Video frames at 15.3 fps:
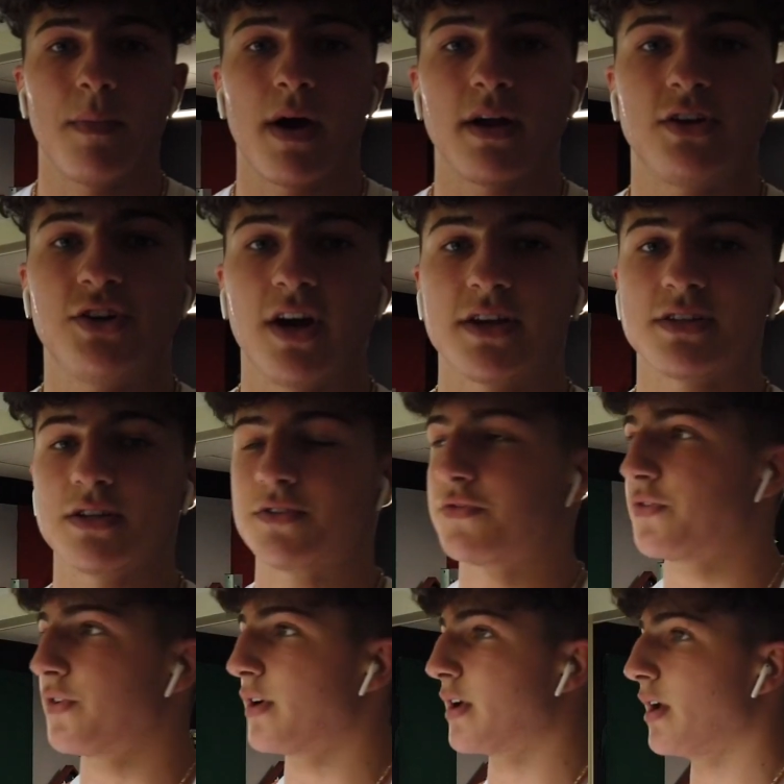my chest is
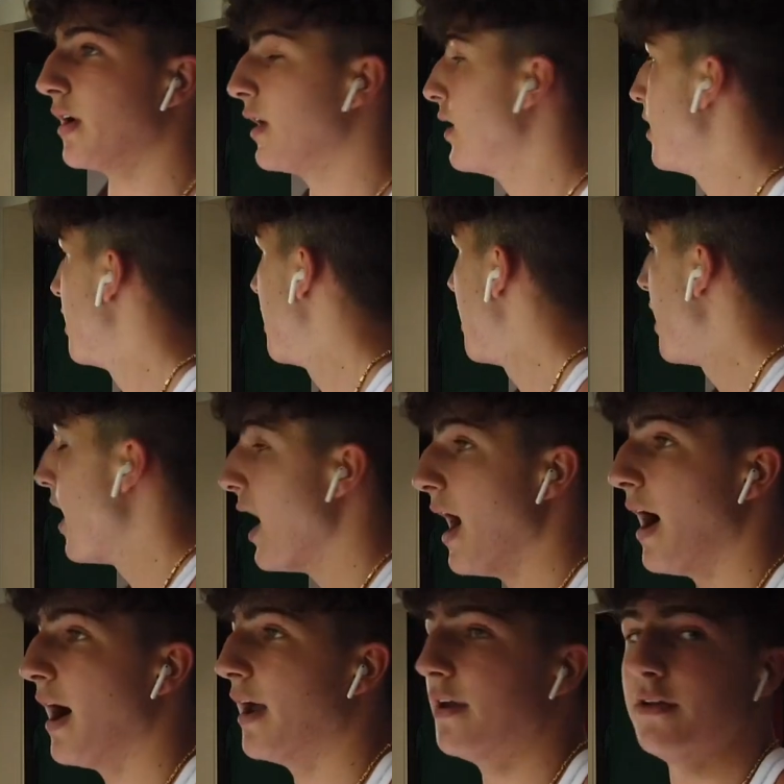freaking
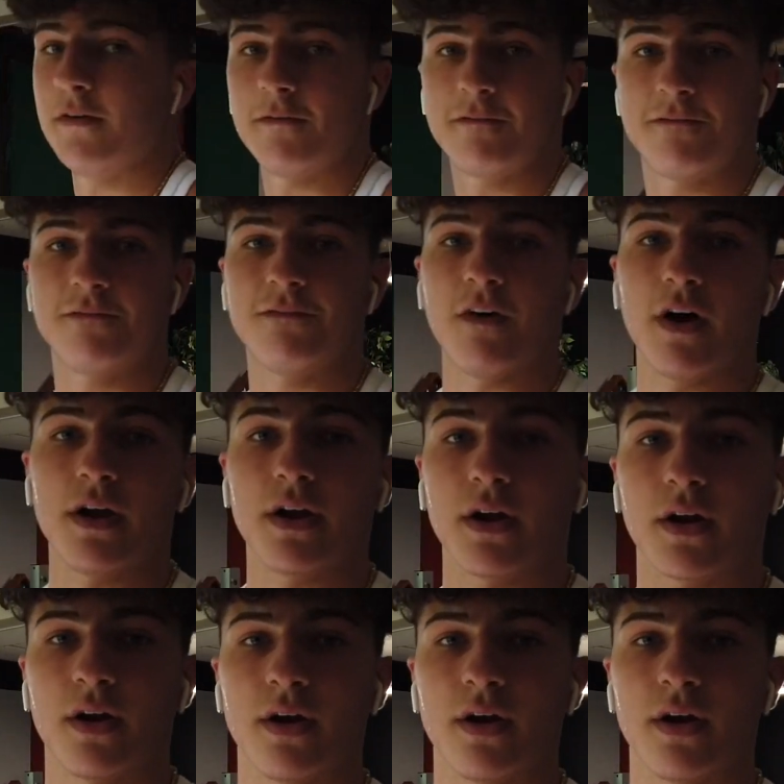on fire.